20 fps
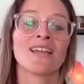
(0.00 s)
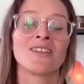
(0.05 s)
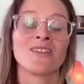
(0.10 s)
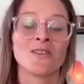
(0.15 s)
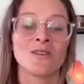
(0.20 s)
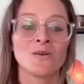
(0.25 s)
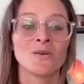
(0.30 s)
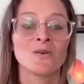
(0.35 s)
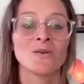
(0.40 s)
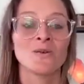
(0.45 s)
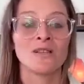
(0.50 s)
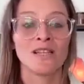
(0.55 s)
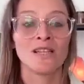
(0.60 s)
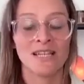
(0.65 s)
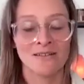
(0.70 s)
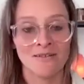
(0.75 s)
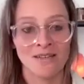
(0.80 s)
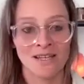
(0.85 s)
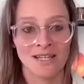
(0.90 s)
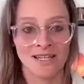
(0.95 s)
you
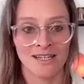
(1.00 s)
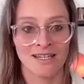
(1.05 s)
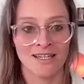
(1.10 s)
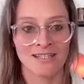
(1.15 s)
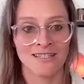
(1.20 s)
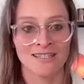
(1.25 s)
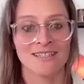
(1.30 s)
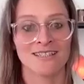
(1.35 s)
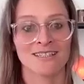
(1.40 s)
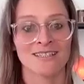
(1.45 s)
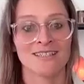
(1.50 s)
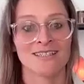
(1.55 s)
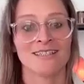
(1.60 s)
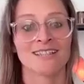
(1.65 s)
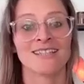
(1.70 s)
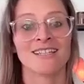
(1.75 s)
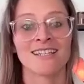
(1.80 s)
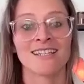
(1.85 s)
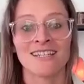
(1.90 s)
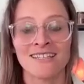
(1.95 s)
living it
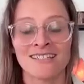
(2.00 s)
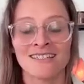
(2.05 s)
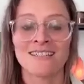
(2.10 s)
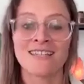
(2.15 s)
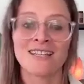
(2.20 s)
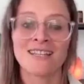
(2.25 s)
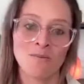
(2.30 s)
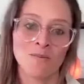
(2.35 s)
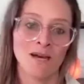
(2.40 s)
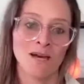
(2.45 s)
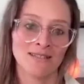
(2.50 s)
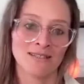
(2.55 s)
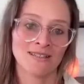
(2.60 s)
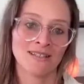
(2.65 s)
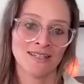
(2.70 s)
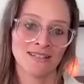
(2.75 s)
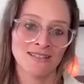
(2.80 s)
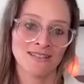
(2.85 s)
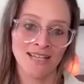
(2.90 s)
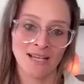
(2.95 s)
is the
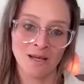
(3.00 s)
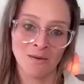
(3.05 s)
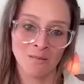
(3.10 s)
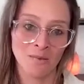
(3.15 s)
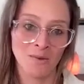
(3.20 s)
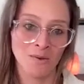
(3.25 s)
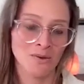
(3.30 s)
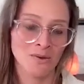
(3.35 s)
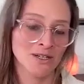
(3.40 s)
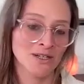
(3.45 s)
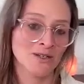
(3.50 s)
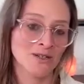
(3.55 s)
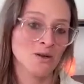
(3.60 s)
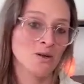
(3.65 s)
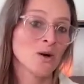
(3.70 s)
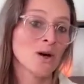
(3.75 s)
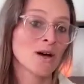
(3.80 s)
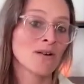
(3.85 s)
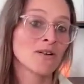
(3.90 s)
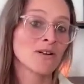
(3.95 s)
best example, and
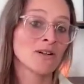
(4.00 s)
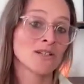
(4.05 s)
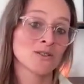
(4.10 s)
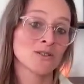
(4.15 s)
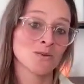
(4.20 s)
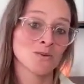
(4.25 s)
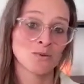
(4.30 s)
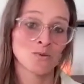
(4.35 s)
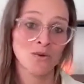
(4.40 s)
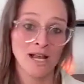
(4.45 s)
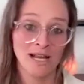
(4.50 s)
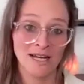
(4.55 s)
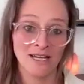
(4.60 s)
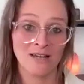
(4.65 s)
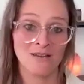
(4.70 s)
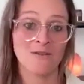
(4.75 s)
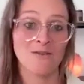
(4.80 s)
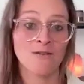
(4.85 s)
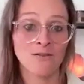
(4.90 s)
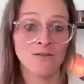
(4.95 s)
whoever is
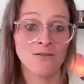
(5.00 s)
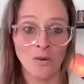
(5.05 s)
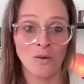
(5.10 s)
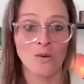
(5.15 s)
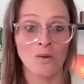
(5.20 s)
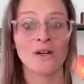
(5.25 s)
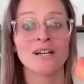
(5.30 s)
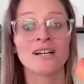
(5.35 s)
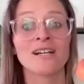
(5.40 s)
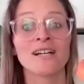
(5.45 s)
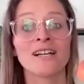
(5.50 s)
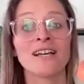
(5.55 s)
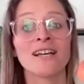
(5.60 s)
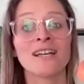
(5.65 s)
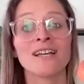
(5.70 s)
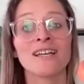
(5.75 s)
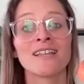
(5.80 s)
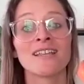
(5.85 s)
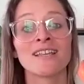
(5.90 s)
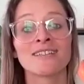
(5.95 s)
ready for
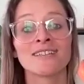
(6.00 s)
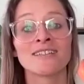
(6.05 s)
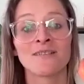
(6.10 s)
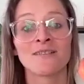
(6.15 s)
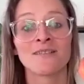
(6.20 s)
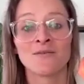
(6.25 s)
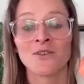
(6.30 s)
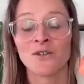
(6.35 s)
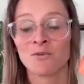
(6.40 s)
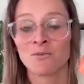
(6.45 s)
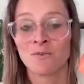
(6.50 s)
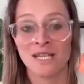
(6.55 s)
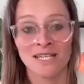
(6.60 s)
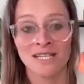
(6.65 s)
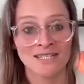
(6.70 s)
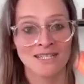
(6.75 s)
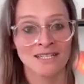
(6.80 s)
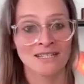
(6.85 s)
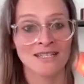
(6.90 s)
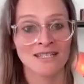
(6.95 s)
this
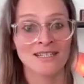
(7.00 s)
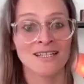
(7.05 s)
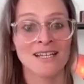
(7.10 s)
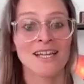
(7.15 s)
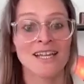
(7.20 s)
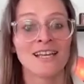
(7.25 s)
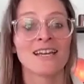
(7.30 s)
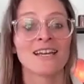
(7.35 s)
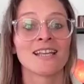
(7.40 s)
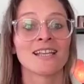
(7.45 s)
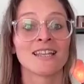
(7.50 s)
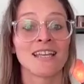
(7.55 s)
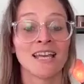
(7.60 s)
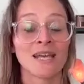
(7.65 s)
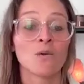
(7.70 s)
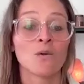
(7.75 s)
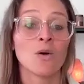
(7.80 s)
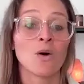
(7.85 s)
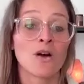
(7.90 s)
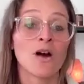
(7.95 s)
information,
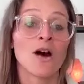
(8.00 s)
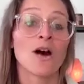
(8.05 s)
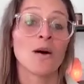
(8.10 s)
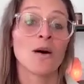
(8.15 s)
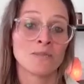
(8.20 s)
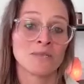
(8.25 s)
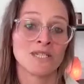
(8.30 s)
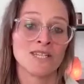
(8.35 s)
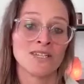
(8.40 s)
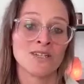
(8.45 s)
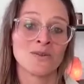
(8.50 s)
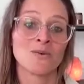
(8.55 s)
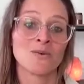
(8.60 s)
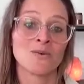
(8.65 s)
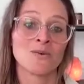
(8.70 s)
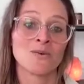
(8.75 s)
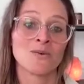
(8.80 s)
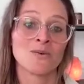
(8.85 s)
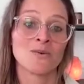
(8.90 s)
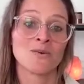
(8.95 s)
they will come to you
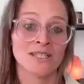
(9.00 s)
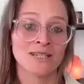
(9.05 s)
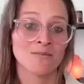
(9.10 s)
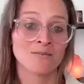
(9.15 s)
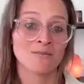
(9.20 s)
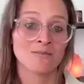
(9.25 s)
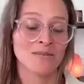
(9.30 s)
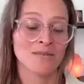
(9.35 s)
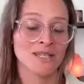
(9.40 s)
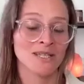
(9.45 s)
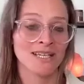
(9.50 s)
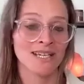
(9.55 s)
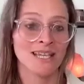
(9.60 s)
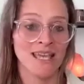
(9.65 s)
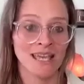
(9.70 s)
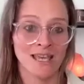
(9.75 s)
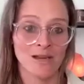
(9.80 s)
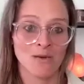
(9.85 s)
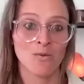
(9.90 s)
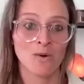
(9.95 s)
naturally and be
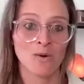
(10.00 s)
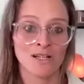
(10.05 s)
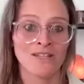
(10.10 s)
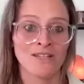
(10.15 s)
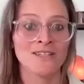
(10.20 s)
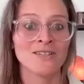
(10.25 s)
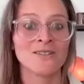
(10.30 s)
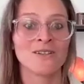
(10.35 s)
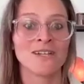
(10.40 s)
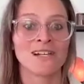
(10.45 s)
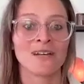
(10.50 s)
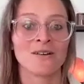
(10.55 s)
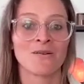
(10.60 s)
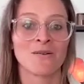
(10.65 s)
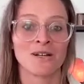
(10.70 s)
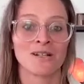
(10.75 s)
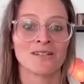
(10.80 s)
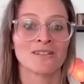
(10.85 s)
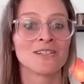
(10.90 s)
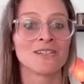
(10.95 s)
like, hey, what are you doing? I
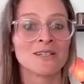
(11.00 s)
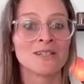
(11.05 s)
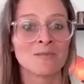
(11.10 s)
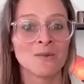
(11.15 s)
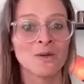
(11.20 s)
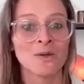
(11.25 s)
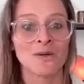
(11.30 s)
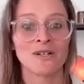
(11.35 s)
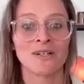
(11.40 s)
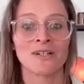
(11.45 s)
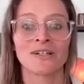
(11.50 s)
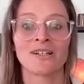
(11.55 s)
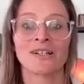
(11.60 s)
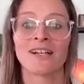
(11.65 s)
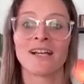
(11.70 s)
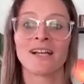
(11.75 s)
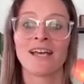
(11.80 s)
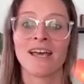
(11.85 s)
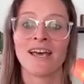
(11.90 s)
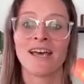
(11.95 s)
want to learn more.
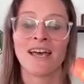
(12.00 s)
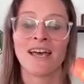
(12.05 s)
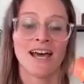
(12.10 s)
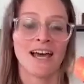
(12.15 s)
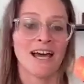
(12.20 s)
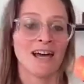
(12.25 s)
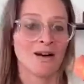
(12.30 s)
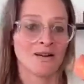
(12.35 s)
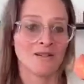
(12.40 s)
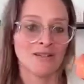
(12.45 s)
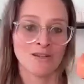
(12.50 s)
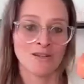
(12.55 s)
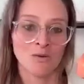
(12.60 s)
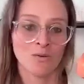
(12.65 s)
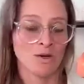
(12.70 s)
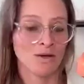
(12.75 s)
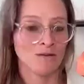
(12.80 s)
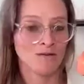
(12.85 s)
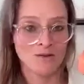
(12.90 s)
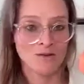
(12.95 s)
Or how,
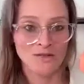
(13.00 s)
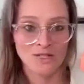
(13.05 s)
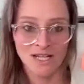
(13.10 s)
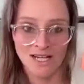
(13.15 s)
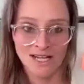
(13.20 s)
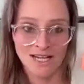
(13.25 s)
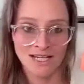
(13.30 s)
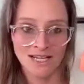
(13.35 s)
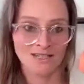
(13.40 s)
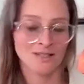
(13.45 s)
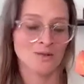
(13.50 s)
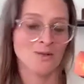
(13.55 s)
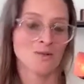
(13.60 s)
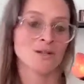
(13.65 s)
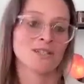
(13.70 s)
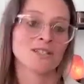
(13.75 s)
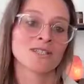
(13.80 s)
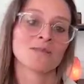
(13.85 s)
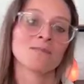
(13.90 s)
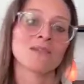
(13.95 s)
what have you changed?
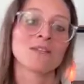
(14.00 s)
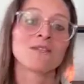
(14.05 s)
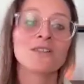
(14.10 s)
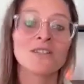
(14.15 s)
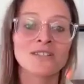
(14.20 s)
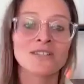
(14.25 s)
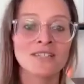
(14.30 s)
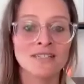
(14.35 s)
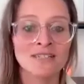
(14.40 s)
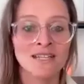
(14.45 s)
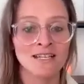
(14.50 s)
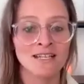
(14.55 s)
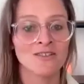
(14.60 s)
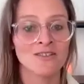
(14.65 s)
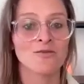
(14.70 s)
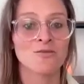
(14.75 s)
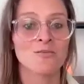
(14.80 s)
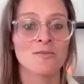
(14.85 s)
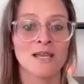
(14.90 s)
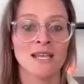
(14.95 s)
What are some differences that
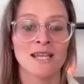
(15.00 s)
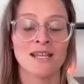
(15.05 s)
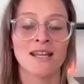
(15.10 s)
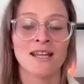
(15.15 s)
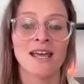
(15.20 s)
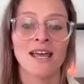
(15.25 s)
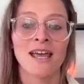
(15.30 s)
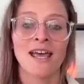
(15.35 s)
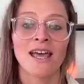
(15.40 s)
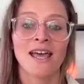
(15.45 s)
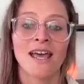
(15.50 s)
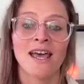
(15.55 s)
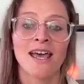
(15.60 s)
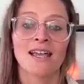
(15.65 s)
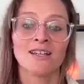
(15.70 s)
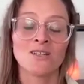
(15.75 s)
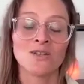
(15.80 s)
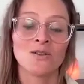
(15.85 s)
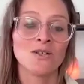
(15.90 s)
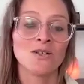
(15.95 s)
you've made?
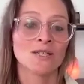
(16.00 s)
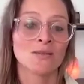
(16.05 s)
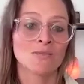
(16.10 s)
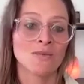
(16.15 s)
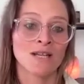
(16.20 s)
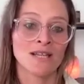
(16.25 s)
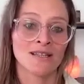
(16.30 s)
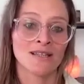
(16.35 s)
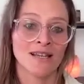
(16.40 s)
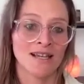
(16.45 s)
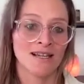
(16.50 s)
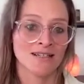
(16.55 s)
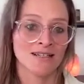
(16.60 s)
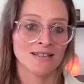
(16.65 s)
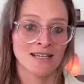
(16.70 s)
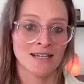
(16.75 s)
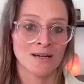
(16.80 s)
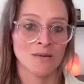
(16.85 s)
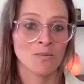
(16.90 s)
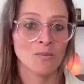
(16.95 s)
And you just being that
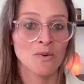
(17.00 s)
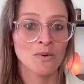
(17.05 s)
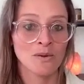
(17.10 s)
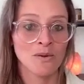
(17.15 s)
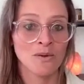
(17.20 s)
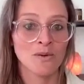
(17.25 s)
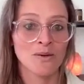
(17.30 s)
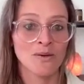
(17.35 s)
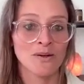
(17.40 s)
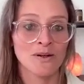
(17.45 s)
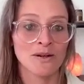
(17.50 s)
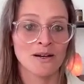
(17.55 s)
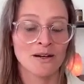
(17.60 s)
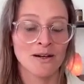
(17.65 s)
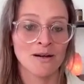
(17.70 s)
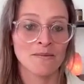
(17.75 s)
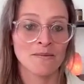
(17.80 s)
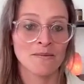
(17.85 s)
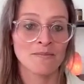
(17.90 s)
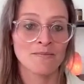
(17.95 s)
example,
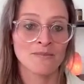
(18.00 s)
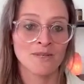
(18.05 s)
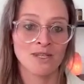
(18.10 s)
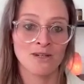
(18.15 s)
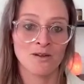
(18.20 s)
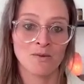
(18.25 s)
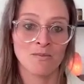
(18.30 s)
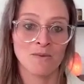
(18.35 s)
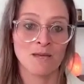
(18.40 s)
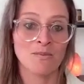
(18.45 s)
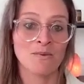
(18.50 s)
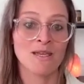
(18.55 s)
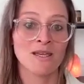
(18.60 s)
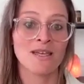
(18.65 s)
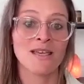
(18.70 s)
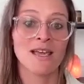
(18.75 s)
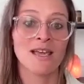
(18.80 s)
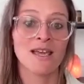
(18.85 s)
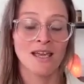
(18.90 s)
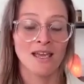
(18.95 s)

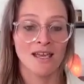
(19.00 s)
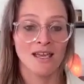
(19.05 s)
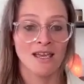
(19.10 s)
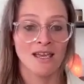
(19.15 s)
maybe